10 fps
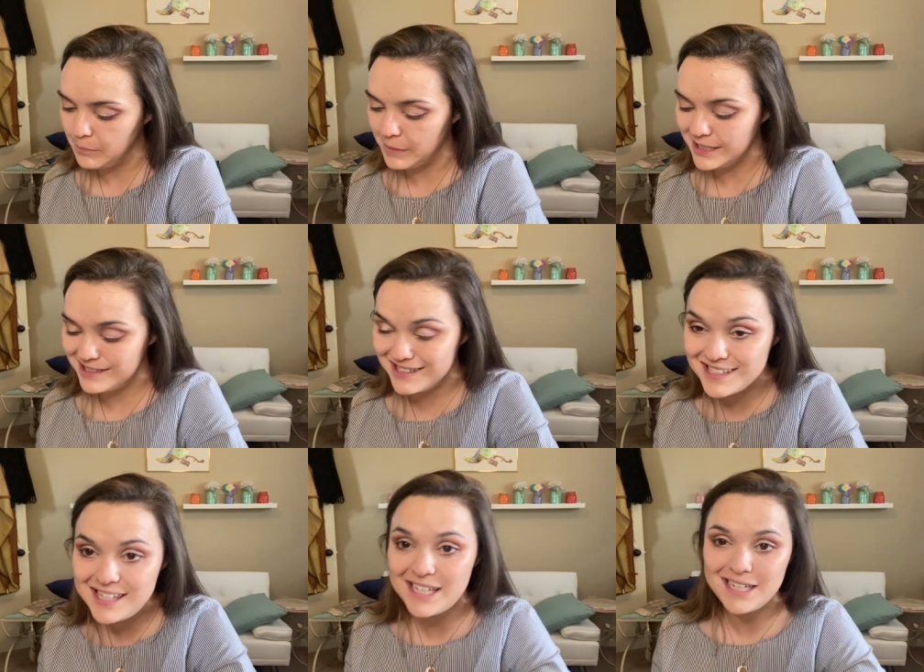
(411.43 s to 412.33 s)
my
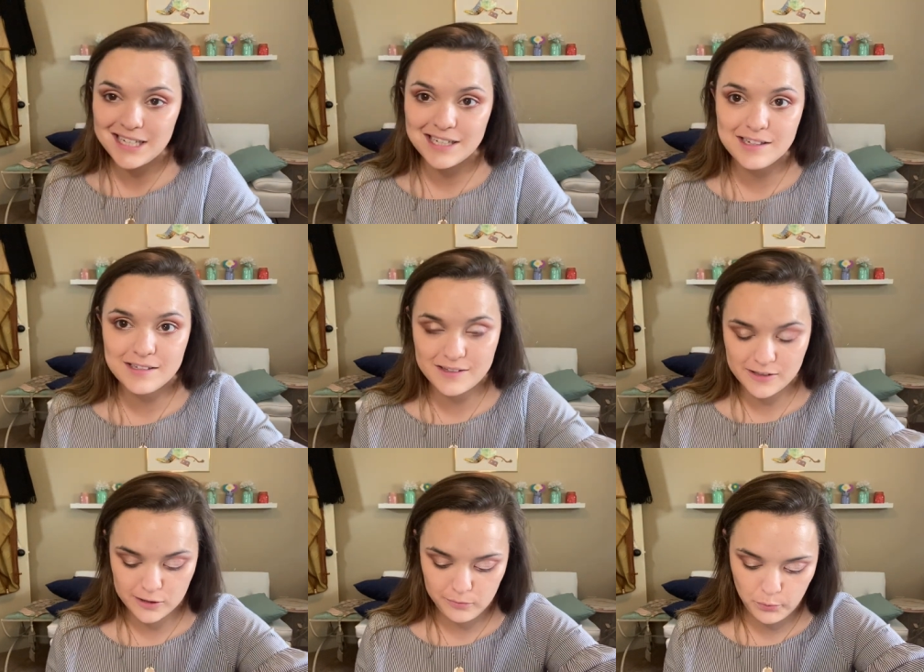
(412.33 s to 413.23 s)
skin is
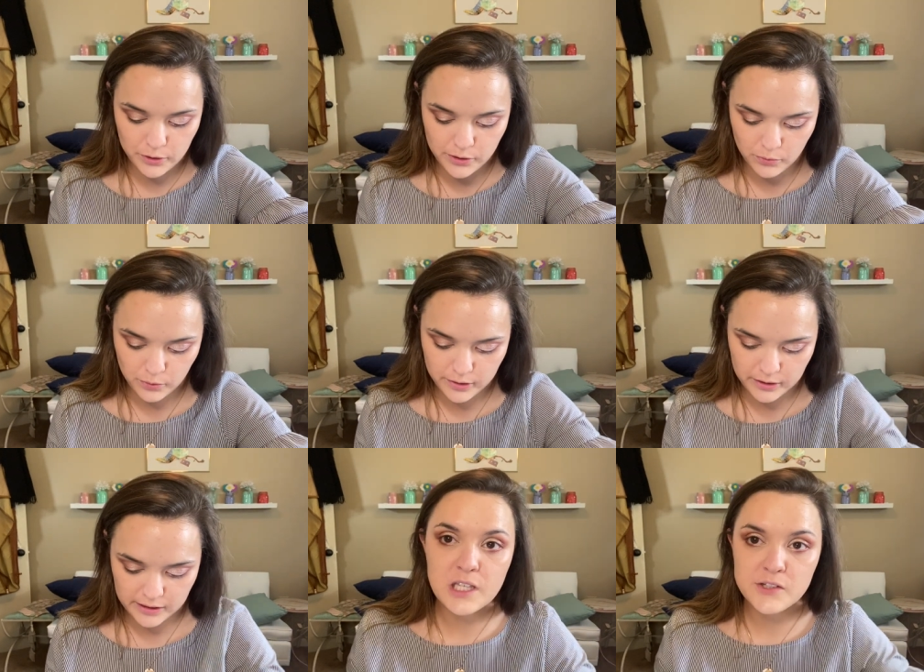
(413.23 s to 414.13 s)
still pretty oily.